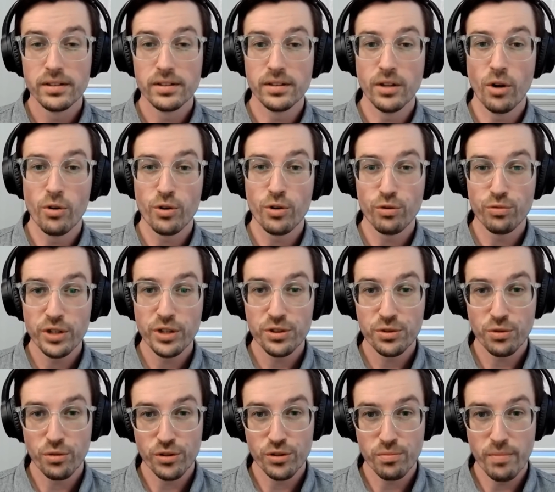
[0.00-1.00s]
local
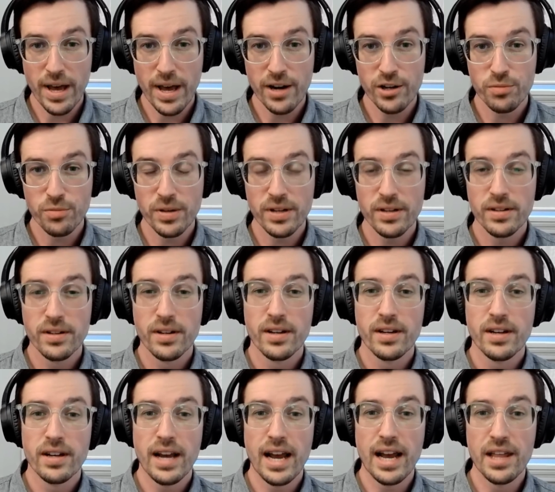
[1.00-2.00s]
resource management
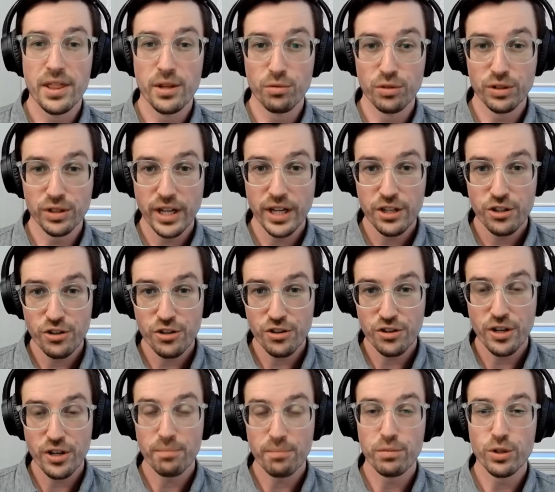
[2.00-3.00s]
and the
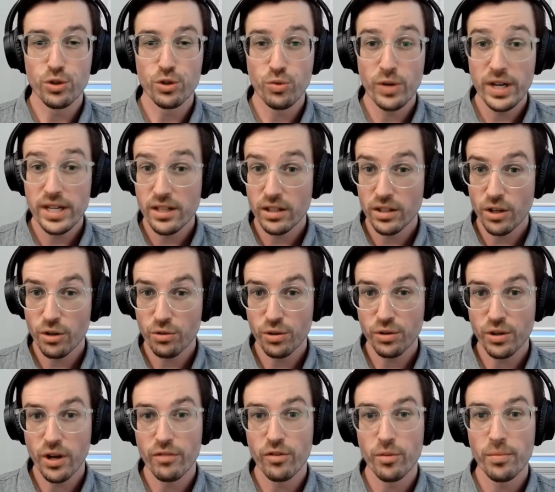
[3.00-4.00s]
relationship between the local
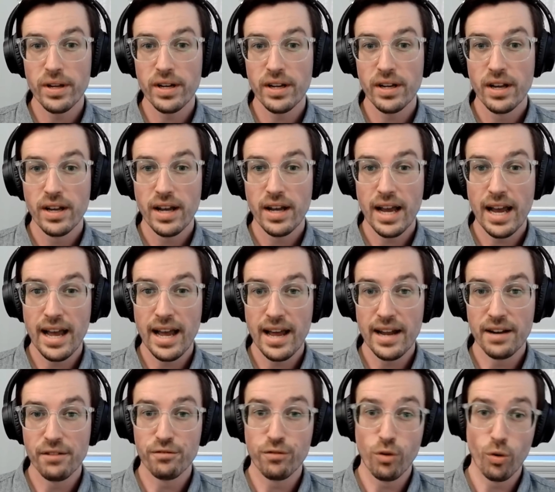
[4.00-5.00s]
government
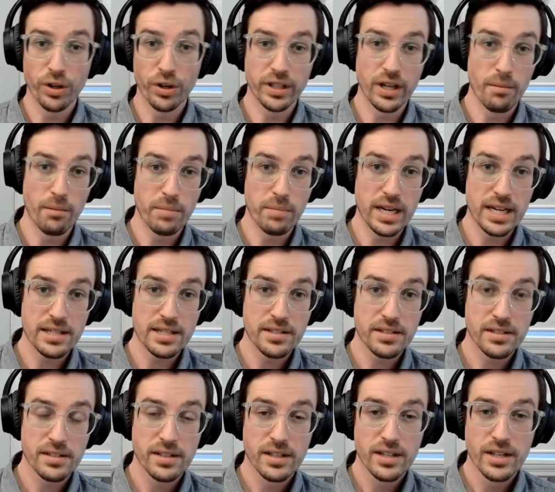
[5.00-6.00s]
and foreign
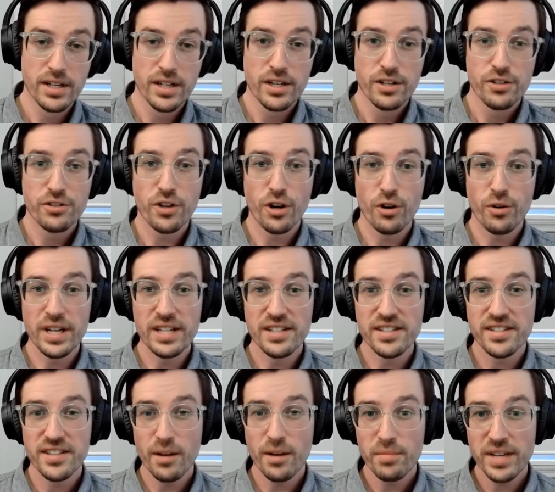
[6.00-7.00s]
companies so in
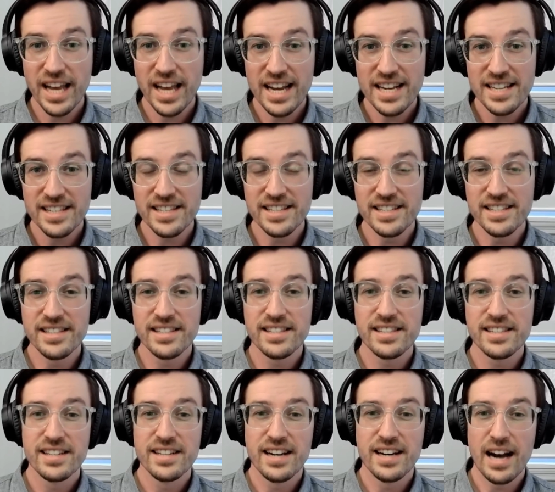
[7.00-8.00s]
some
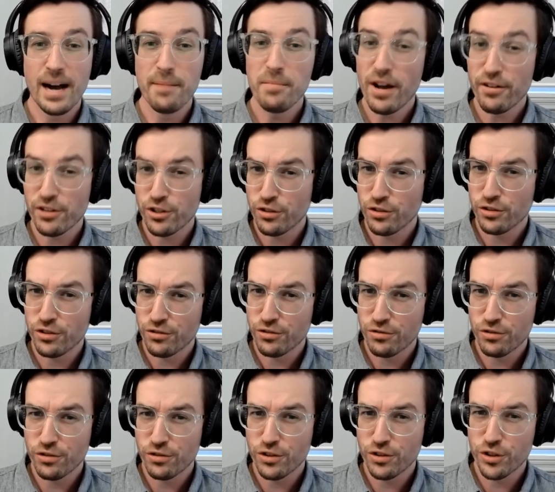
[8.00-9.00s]
cases i'm not
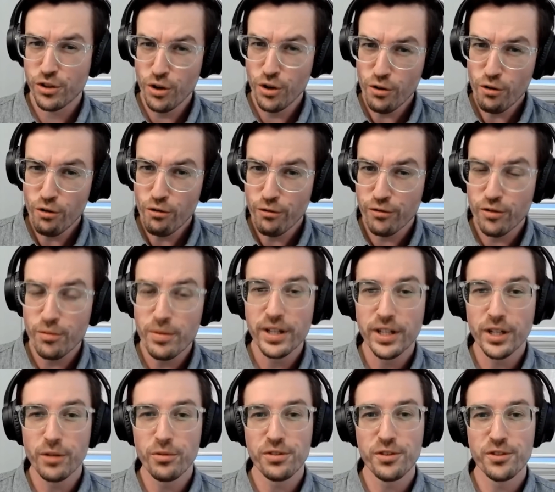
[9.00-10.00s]
too
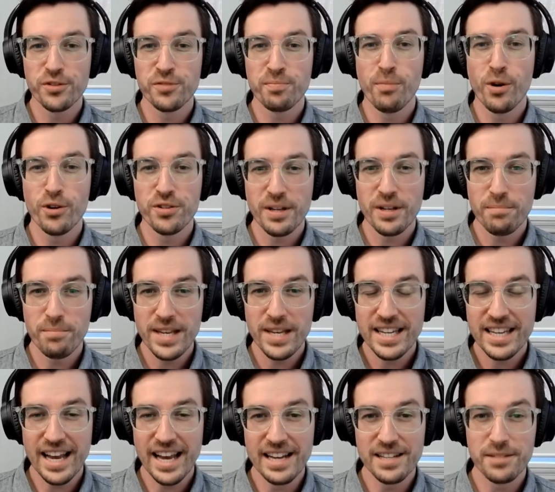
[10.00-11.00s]
familiar with the
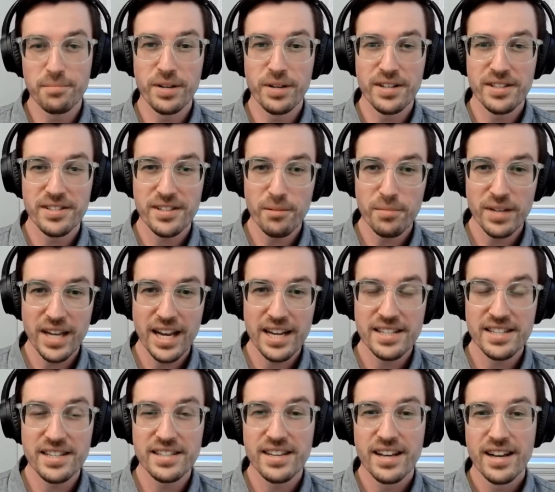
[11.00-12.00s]
mozambique case but in some
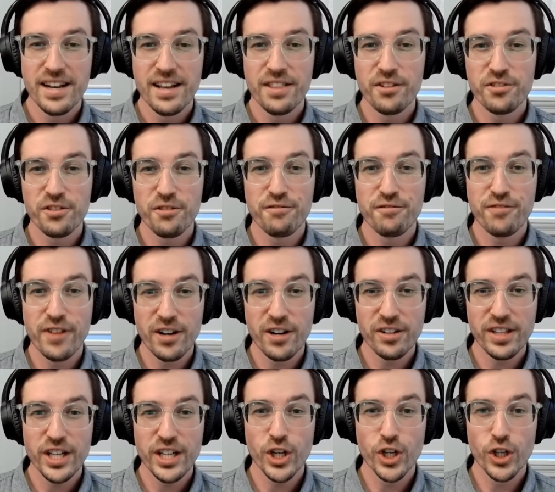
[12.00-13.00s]
cases there's a
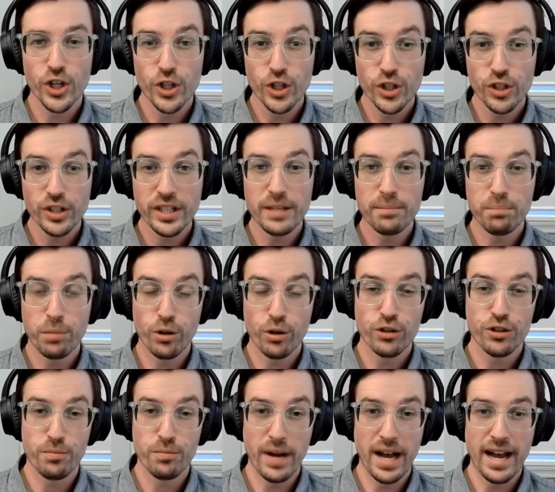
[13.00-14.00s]
fairly early
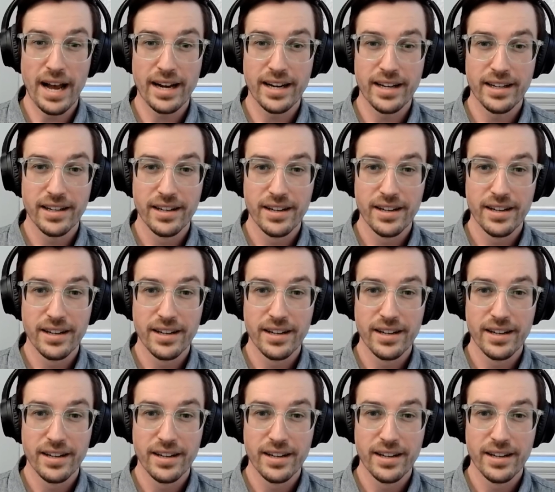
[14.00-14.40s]
pushback